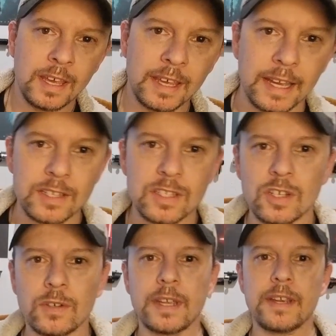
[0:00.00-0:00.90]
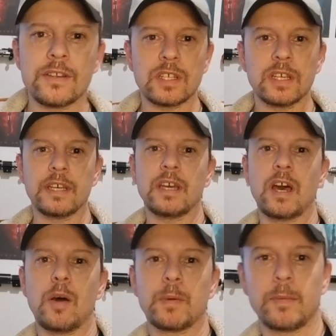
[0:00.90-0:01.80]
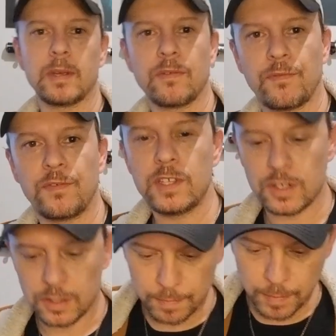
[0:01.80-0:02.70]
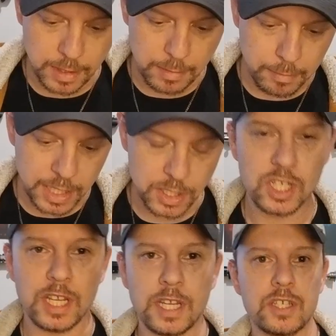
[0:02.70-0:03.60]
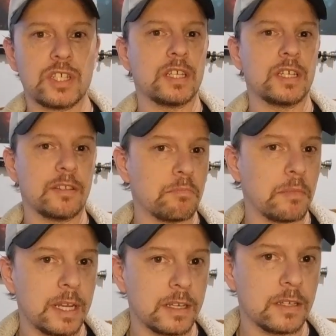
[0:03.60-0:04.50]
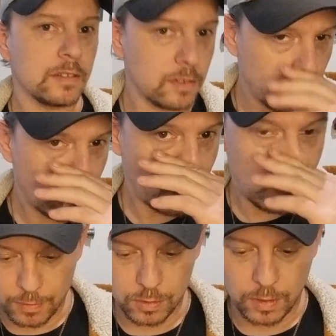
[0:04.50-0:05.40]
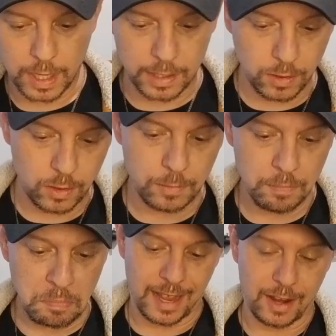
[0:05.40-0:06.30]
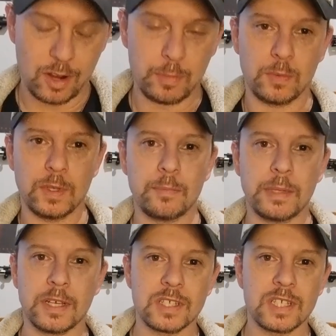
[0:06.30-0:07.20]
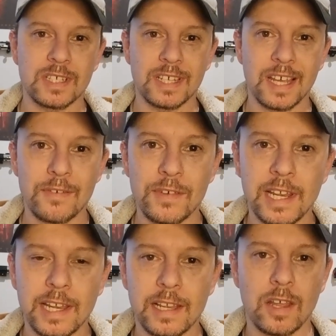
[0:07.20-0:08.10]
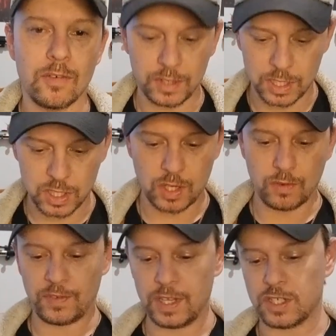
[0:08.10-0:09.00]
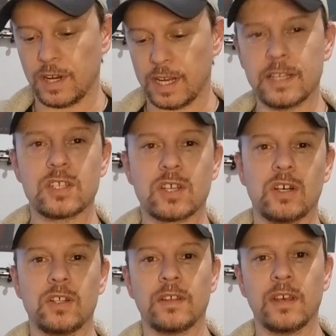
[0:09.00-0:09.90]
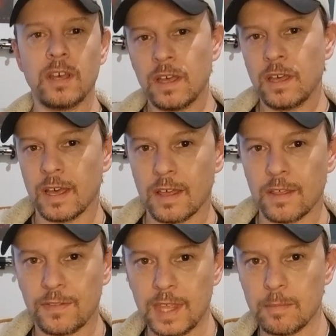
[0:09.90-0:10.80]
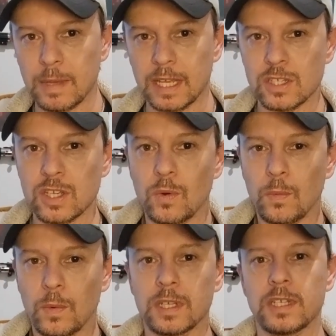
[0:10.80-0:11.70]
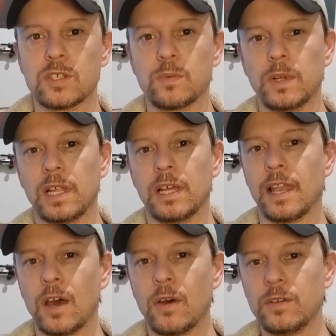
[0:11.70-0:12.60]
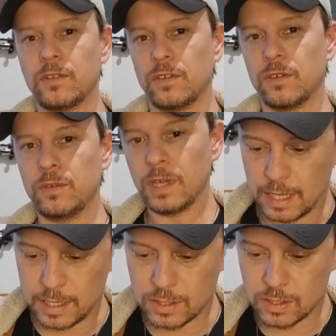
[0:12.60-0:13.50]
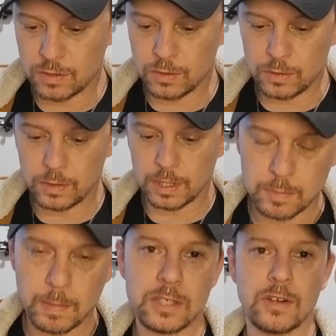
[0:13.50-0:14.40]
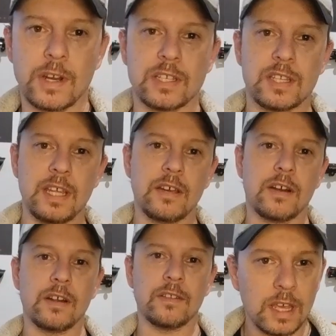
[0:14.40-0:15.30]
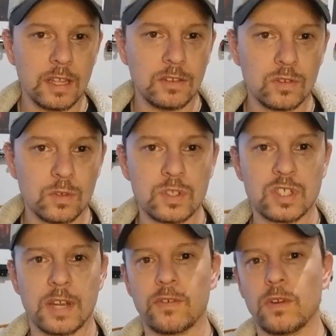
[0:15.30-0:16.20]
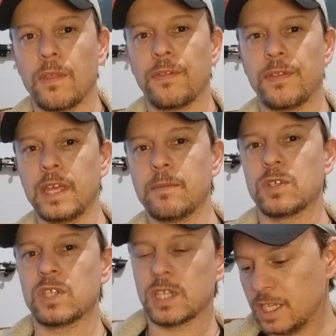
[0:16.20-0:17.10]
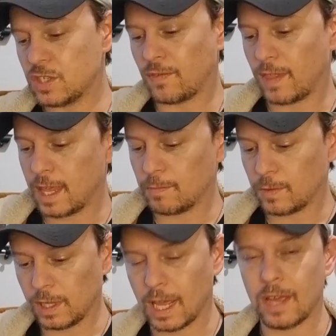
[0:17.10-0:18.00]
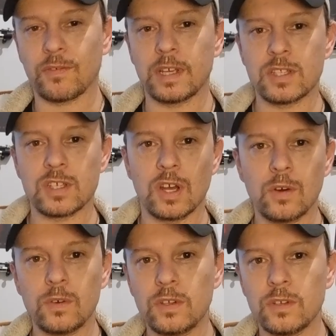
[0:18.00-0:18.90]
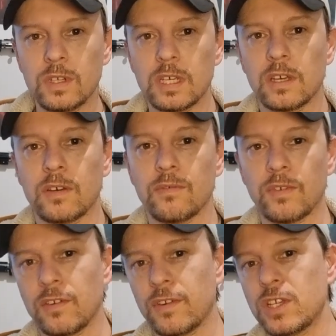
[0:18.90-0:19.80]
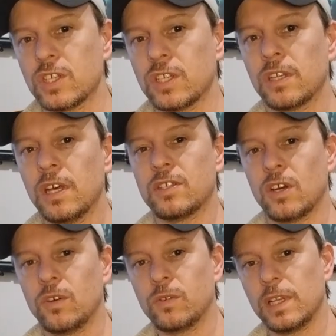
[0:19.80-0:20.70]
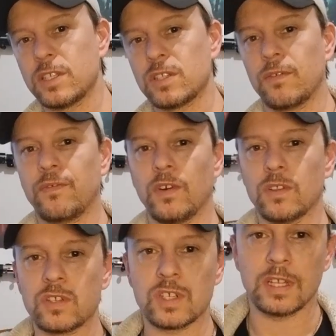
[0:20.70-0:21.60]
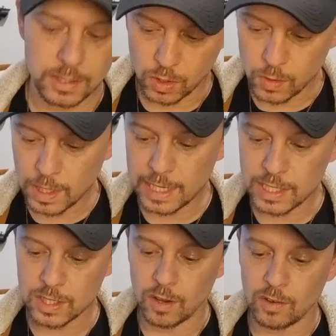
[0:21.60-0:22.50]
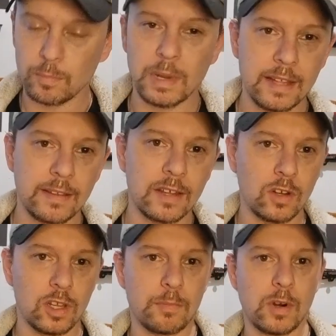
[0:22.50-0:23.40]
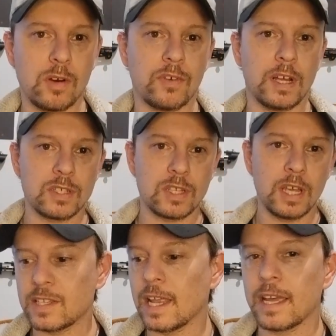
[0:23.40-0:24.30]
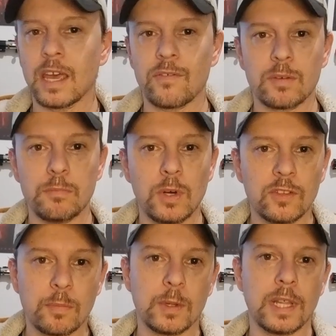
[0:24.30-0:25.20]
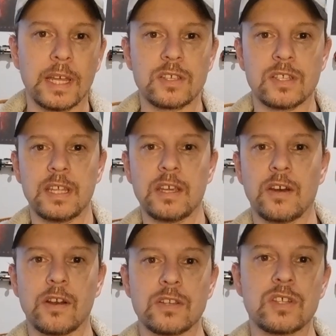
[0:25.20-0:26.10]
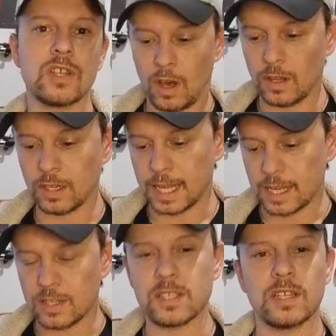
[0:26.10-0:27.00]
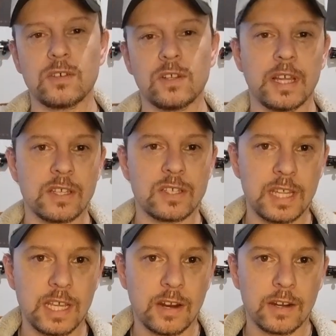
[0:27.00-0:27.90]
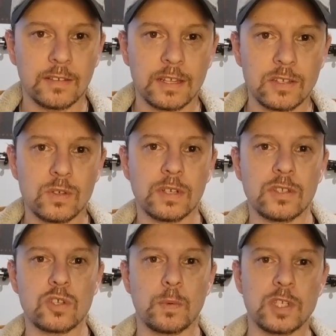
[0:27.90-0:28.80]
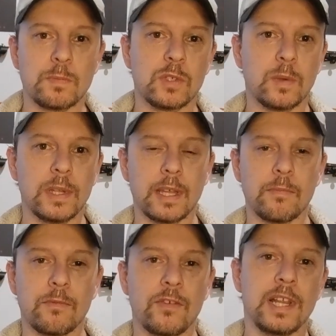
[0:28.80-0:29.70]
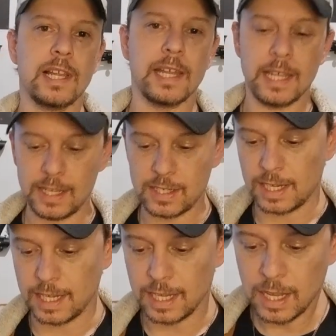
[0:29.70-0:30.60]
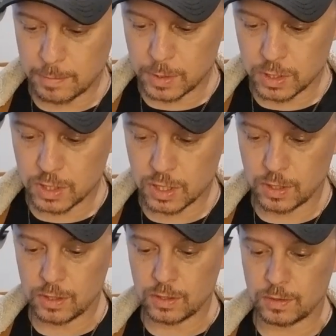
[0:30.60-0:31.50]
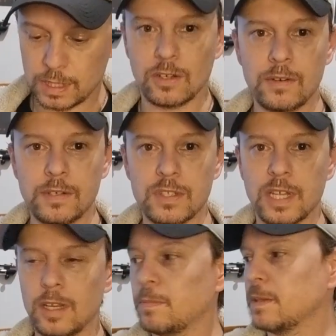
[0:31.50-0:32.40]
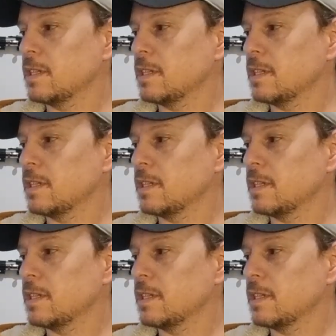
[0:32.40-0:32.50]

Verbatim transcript: Hey guys, so here's a upcoming feature. It might change, it might not go through at all. I hope it will because uh, I really love this new feature and it's called uh, theming. So what this will allow you to do is to split your SD card into several themes. Each theme will have its own unique configuration, its own list of fonts, its own list of blade and color profiles. It's like having multiple SD cards on a single SD card and you can switch between them really easily. Let me just show you the current setup.